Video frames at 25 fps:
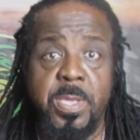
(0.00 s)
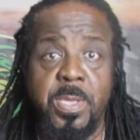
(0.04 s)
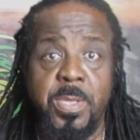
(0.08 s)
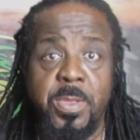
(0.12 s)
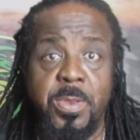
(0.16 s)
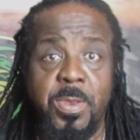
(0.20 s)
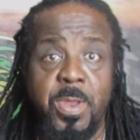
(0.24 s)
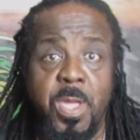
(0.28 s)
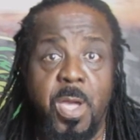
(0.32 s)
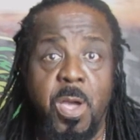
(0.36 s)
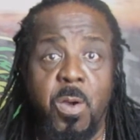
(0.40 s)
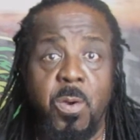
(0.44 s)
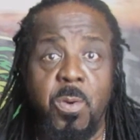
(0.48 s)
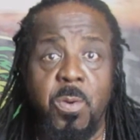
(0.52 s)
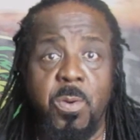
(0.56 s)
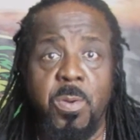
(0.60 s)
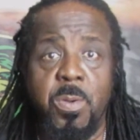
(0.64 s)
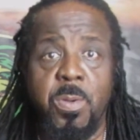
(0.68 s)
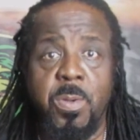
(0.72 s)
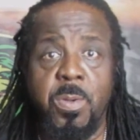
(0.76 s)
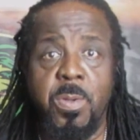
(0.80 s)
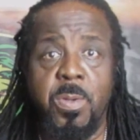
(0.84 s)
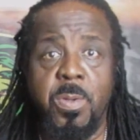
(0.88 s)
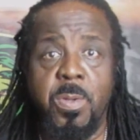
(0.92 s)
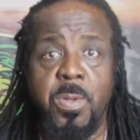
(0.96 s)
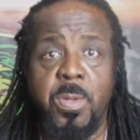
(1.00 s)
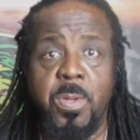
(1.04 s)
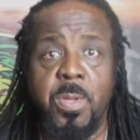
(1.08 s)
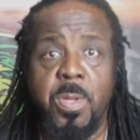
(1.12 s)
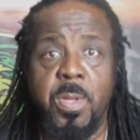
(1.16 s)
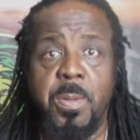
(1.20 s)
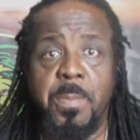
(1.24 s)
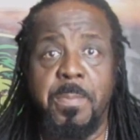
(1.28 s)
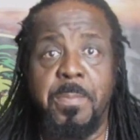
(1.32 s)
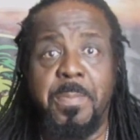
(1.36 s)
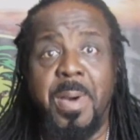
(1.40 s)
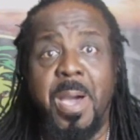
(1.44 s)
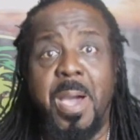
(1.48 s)
Now,
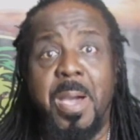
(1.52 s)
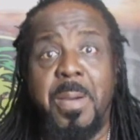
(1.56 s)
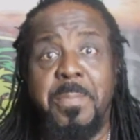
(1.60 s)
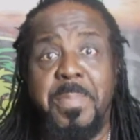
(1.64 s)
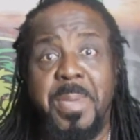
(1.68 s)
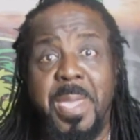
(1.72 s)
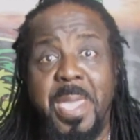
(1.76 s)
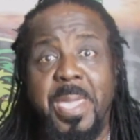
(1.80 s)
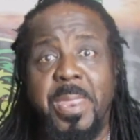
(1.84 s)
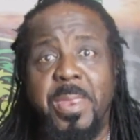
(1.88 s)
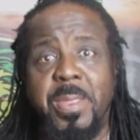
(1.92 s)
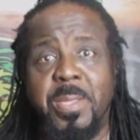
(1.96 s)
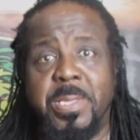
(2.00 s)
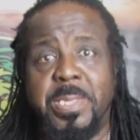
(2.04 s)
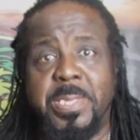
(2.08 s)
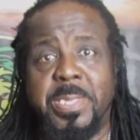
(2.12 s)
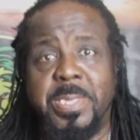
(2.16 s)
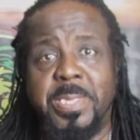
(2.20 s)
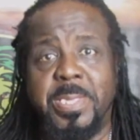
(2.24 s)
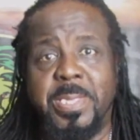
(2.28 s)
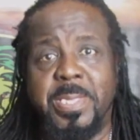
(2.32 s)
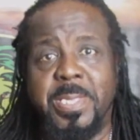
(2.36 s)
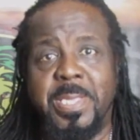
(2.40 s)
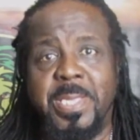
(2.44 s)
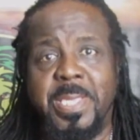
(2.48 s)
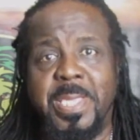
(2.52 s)
Barbados